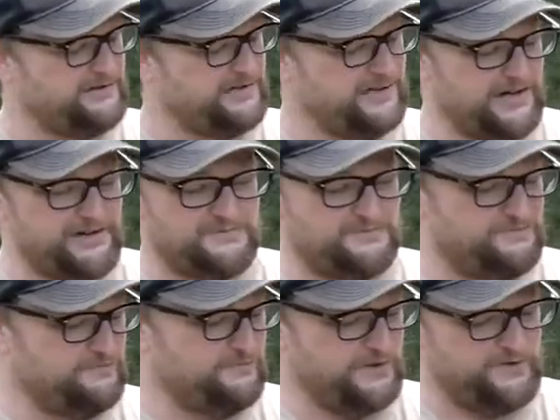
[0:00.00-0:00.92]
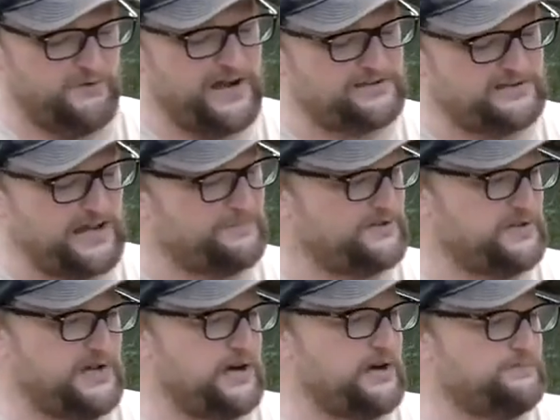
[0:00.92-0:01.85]
You know, with the right type of
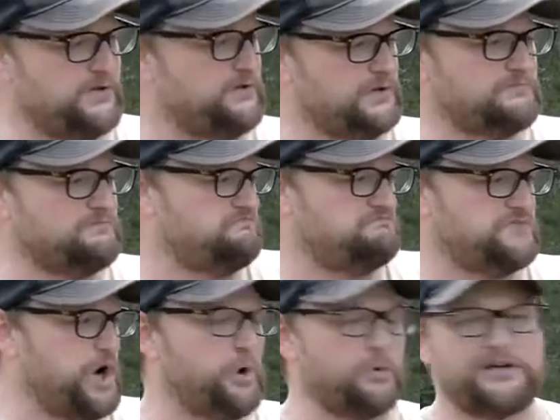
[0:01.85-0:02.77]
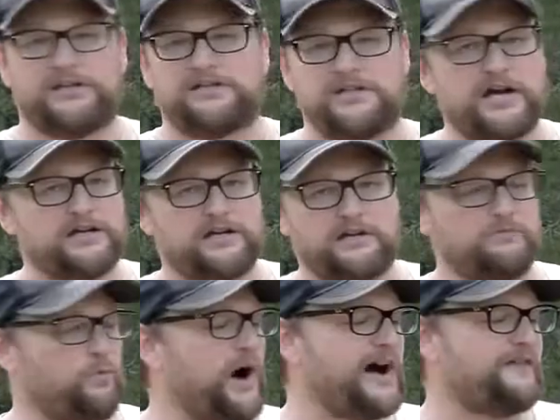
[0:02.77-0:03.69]
setup, you could totally take a
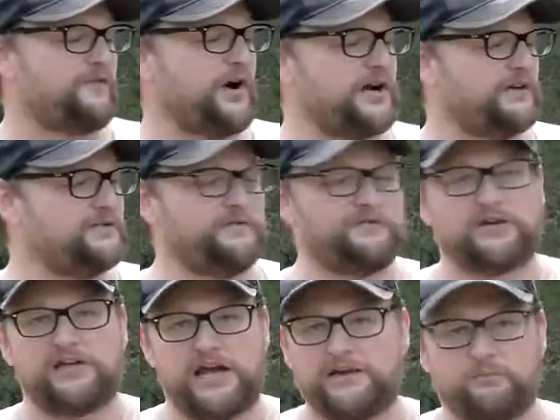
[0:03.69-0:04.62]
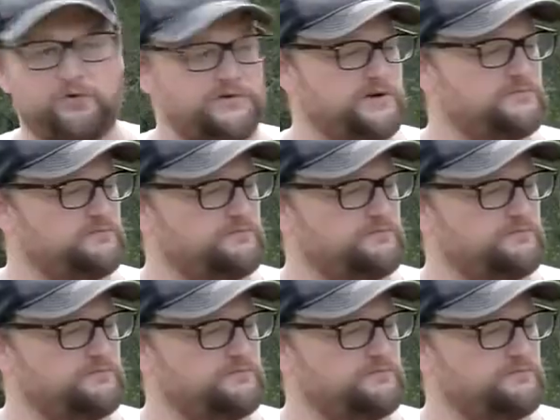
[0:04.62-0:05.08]
wide variety of different game with a